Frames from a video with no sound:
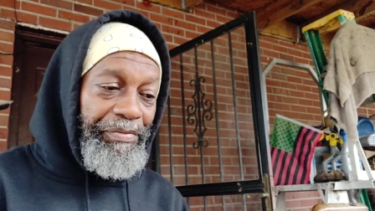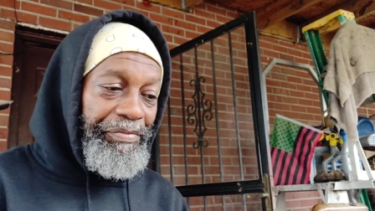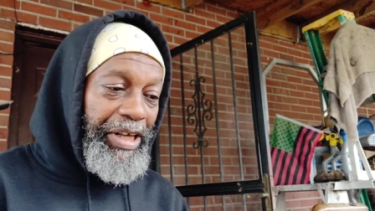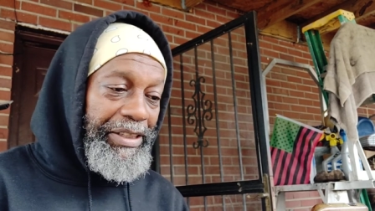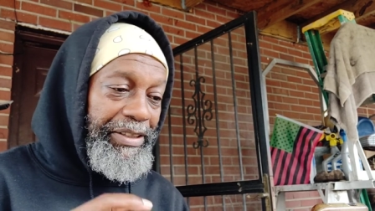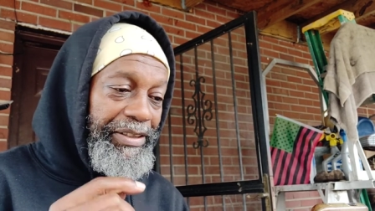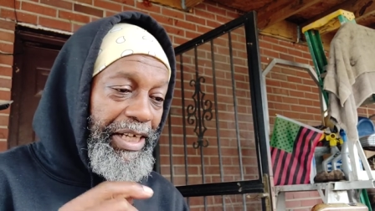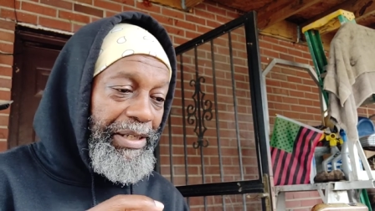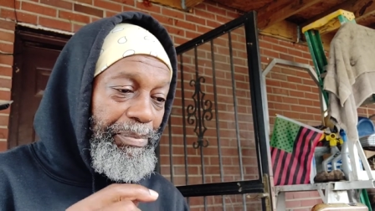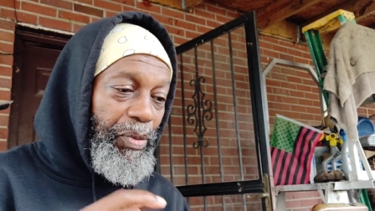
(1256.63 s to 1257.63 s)
That's
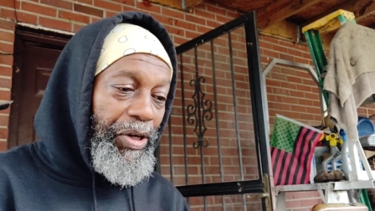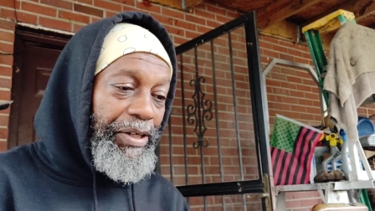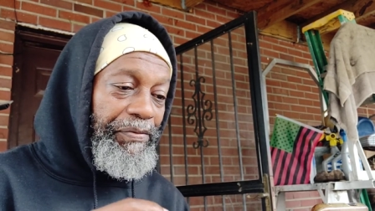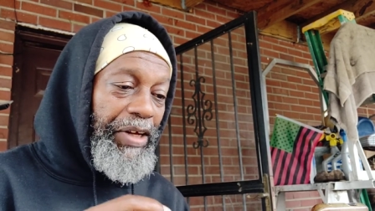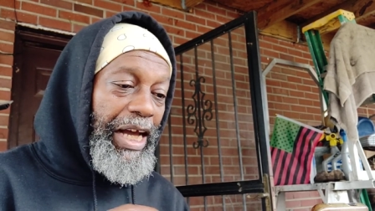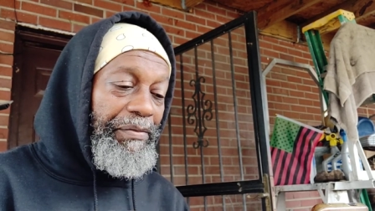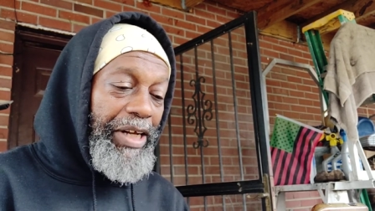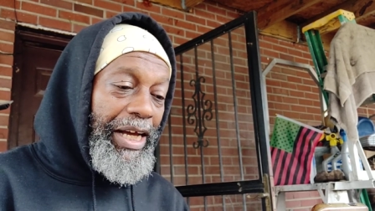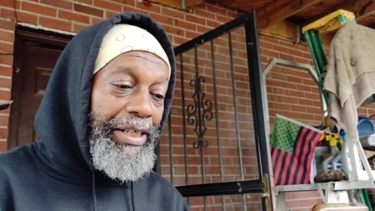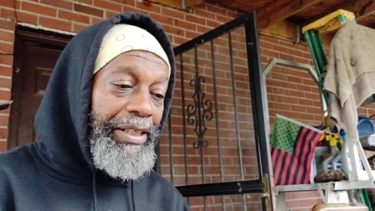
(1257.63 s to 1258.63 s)
ten point five
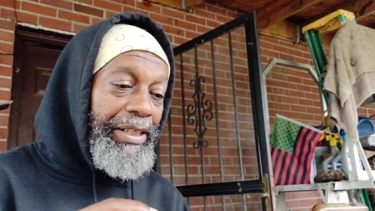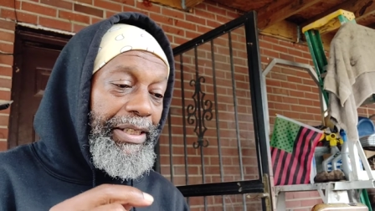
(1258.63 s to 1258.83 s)
nine